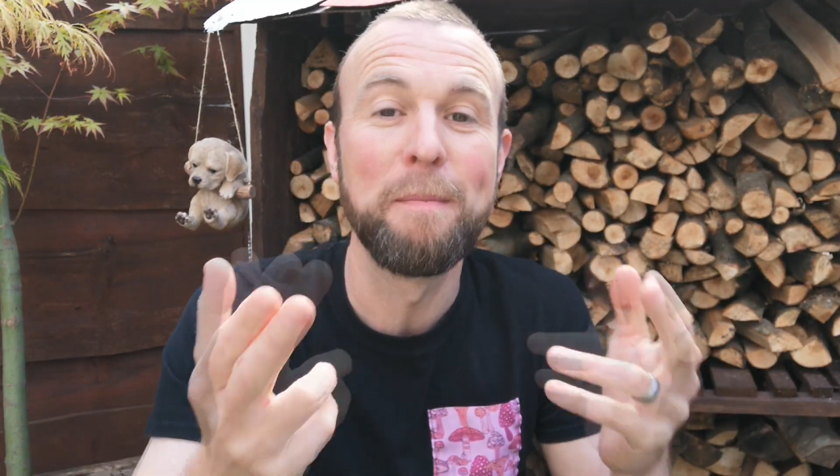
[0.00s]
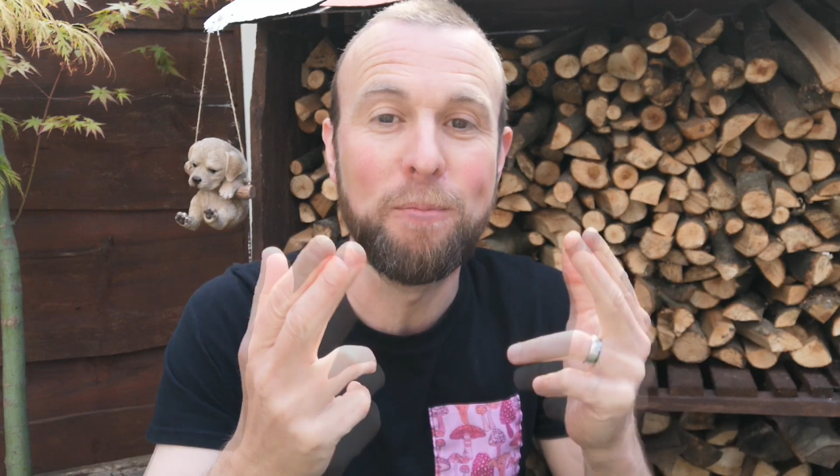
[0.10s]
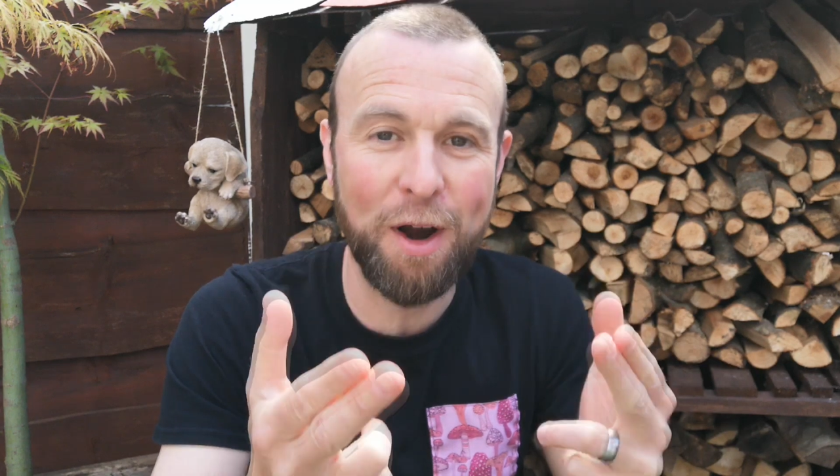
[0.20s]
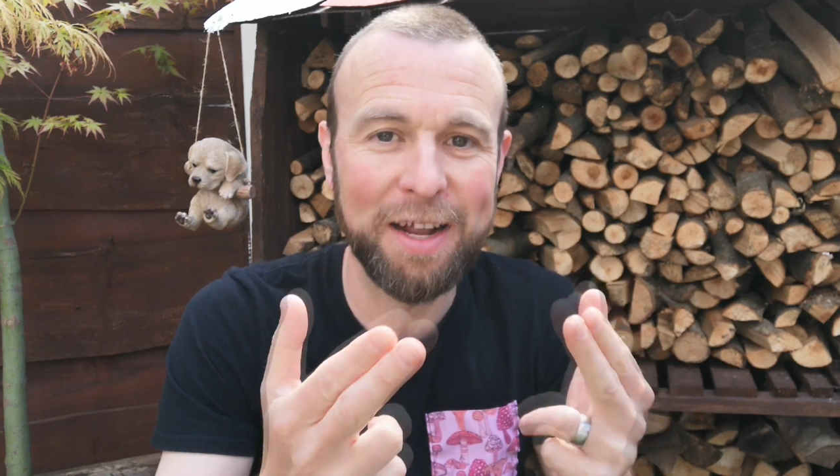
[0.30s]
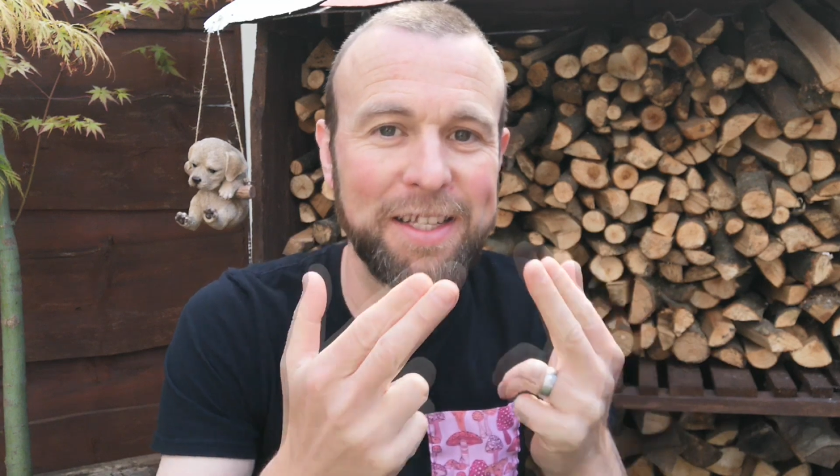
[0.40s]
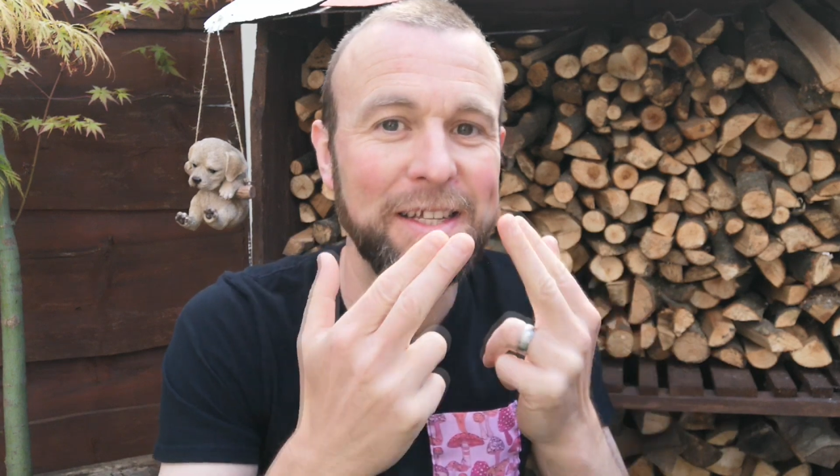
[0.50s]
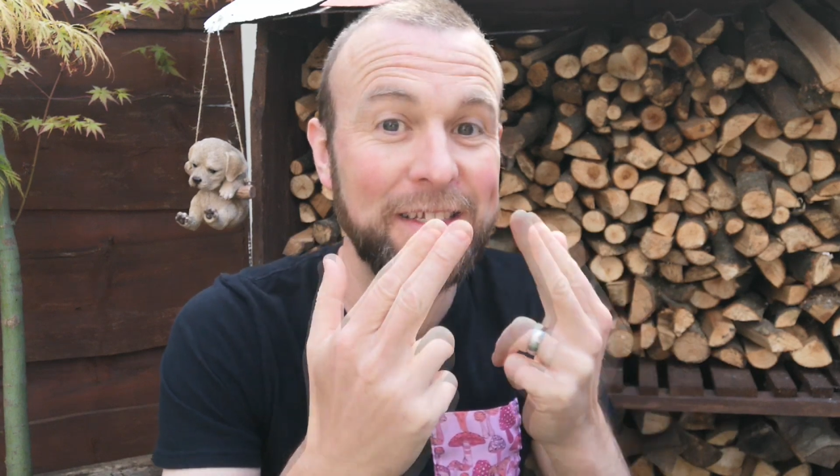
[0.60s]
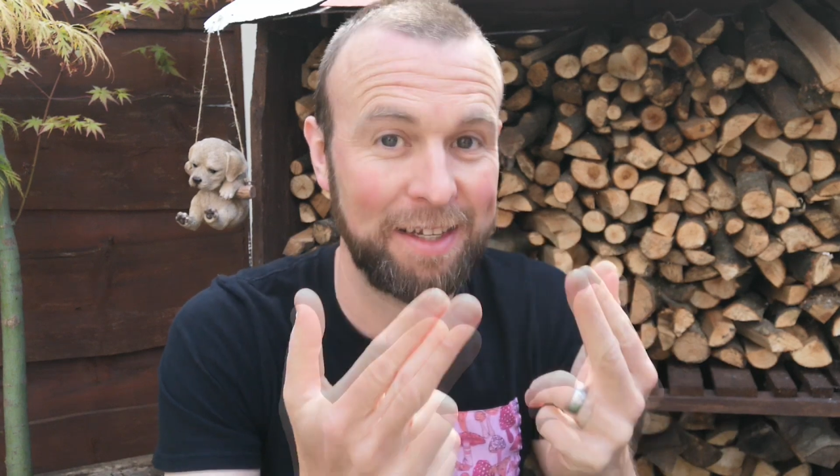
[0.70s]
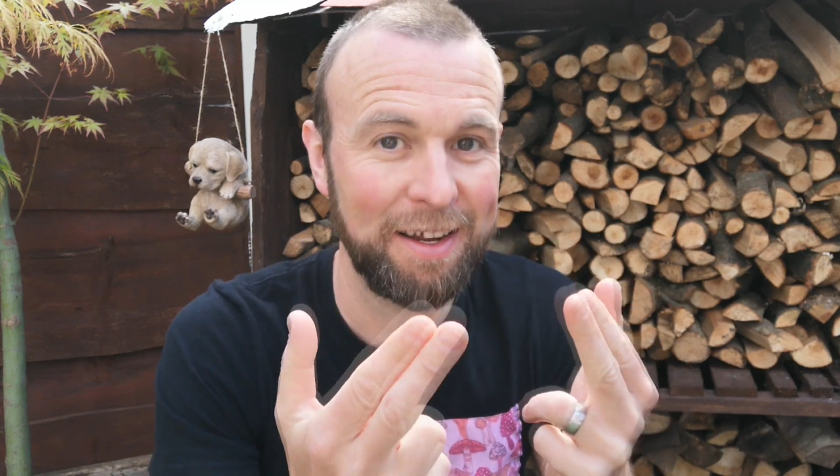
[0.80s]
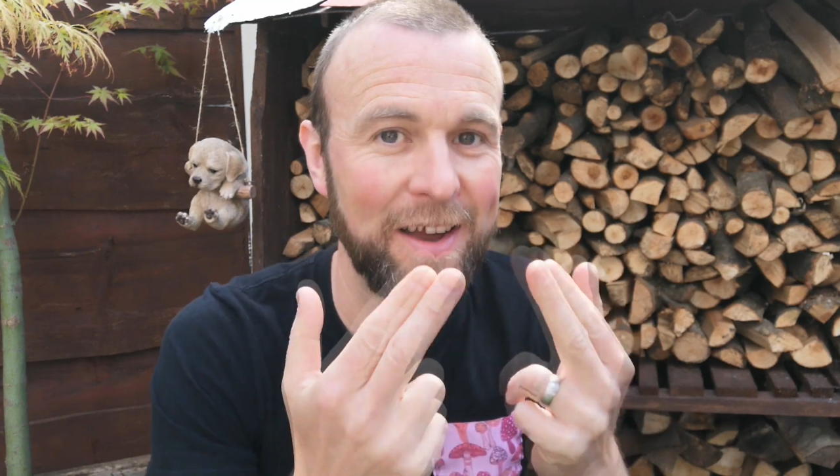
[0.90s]

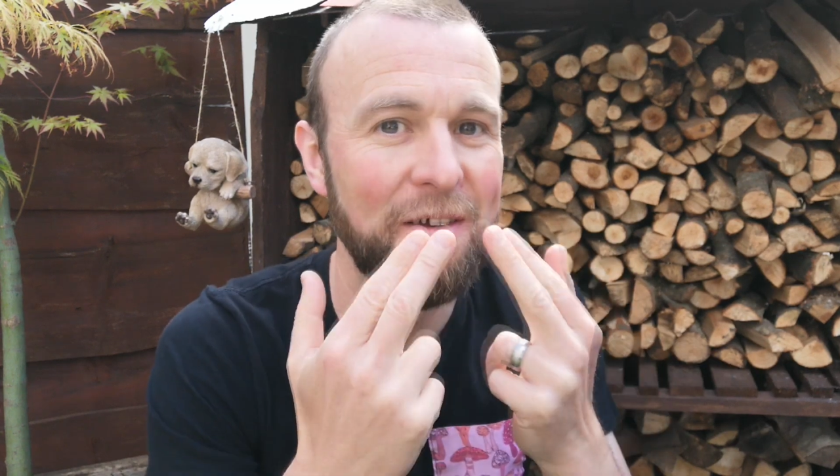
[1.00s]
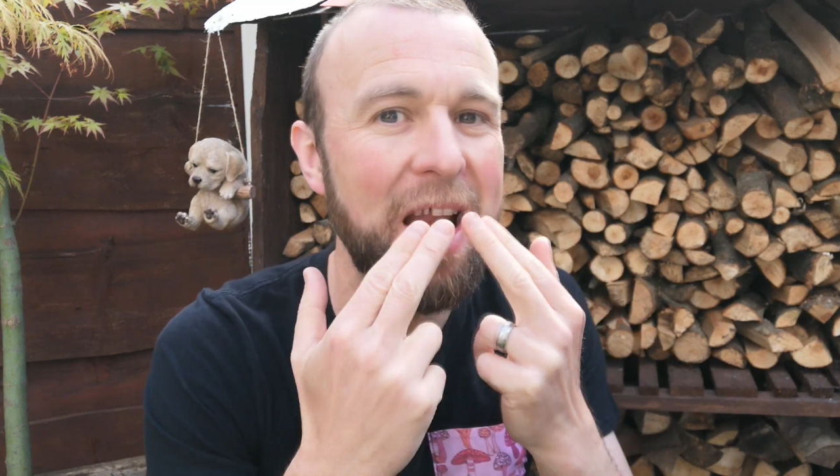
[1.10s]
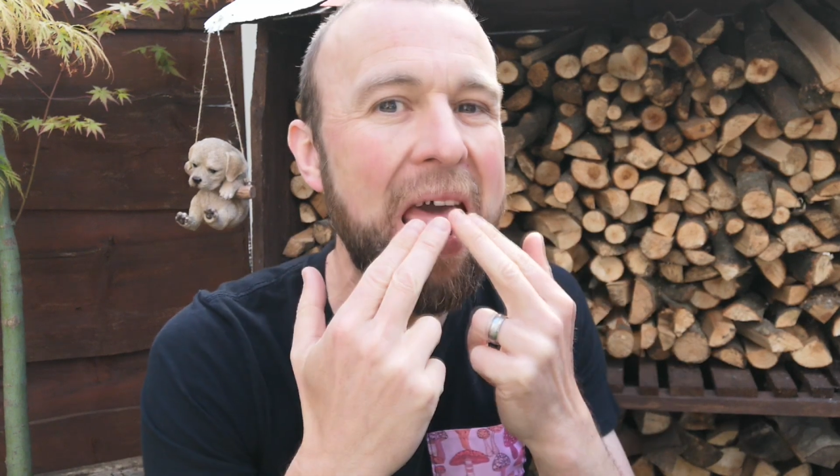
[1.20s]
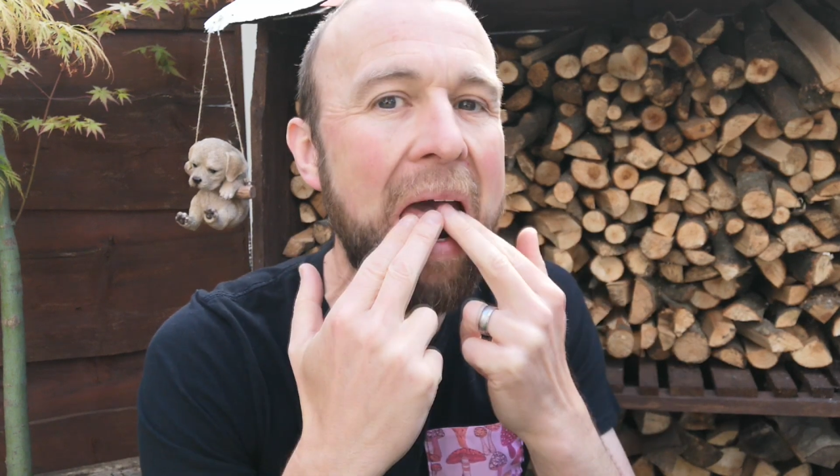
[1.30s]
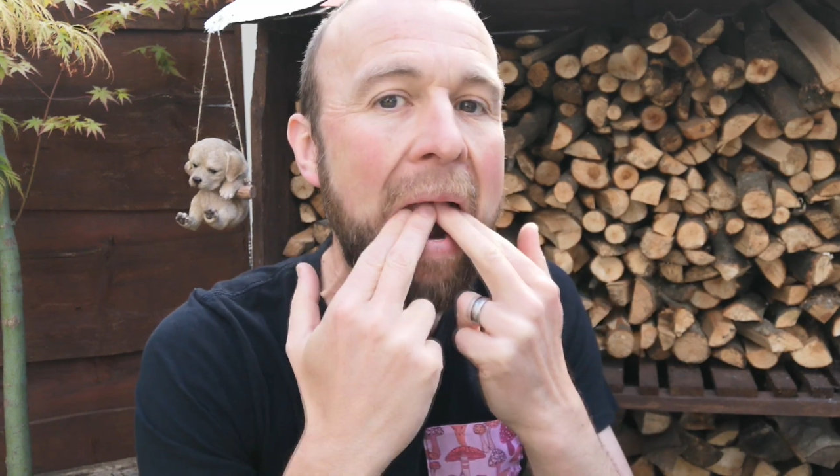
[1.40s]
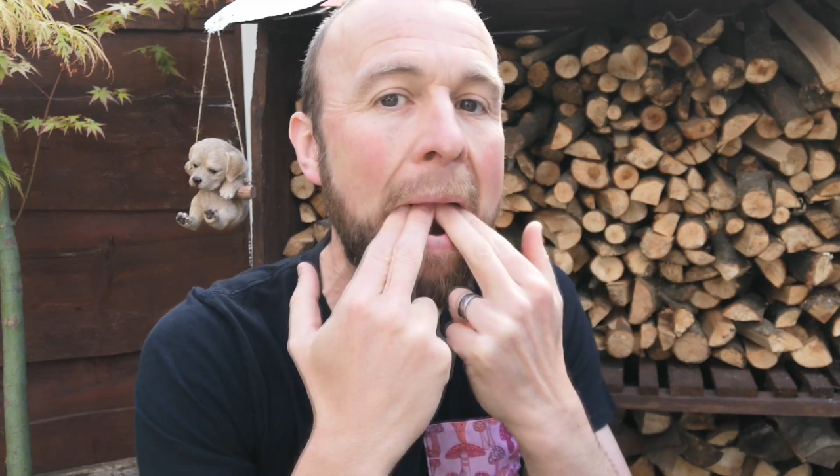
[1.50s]
Practice. You ready?